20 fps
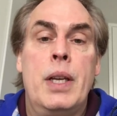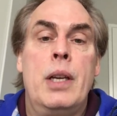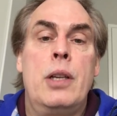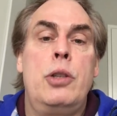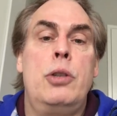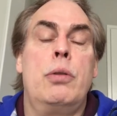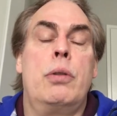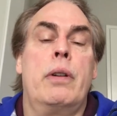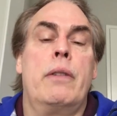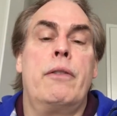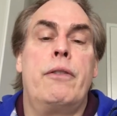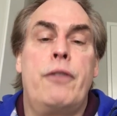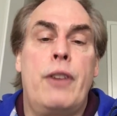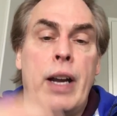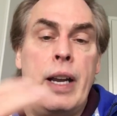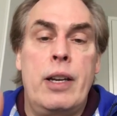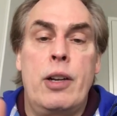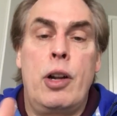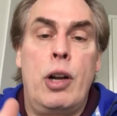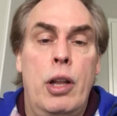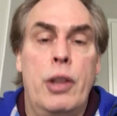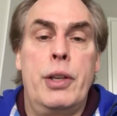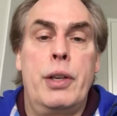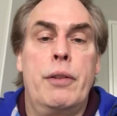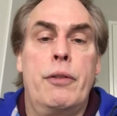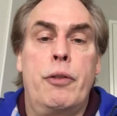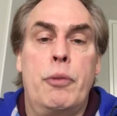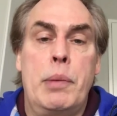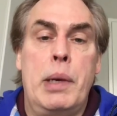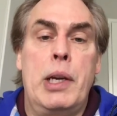You can find all the
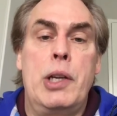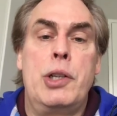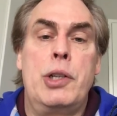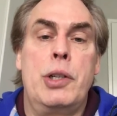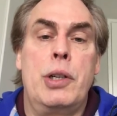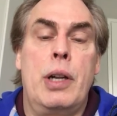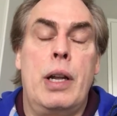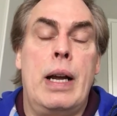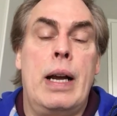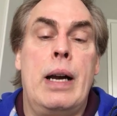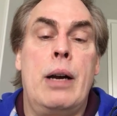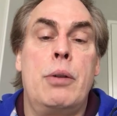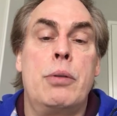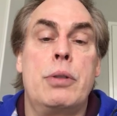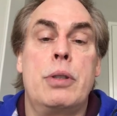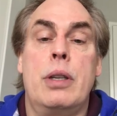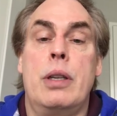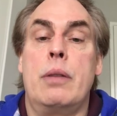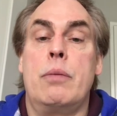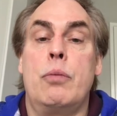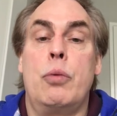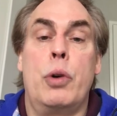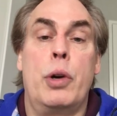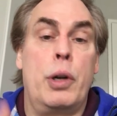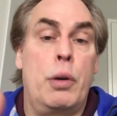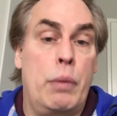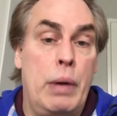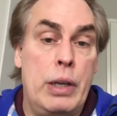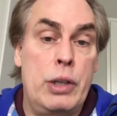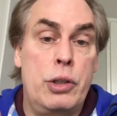information out and where
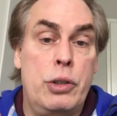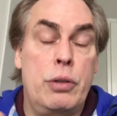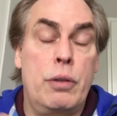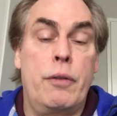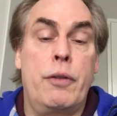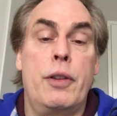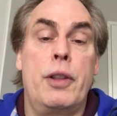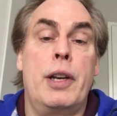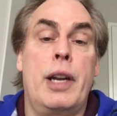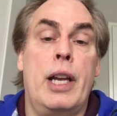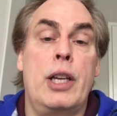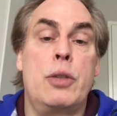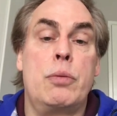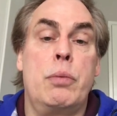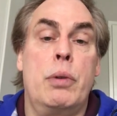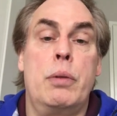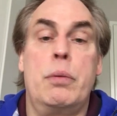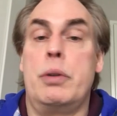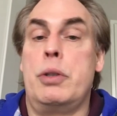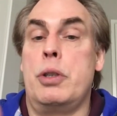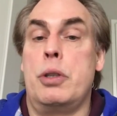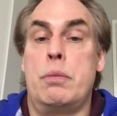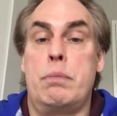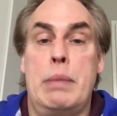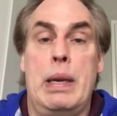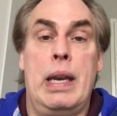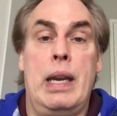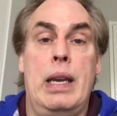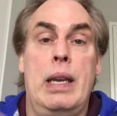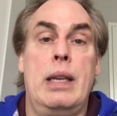to register for the next one, which is
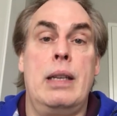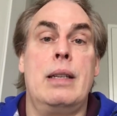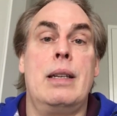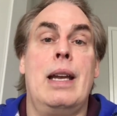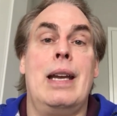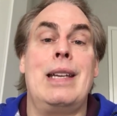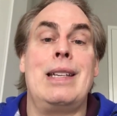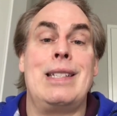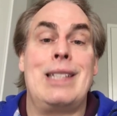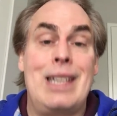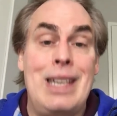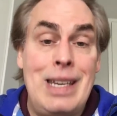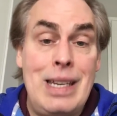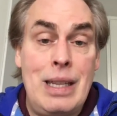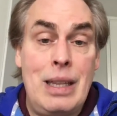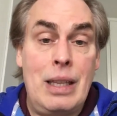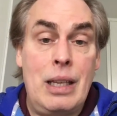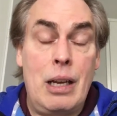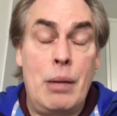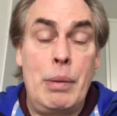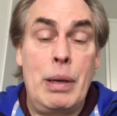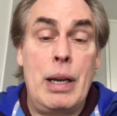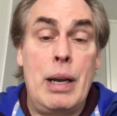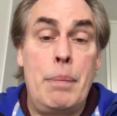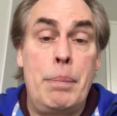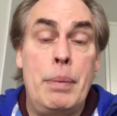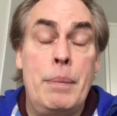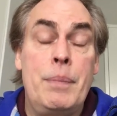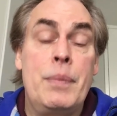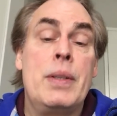May 19th coming
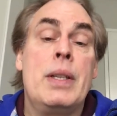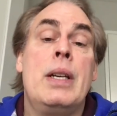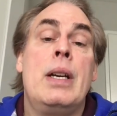up.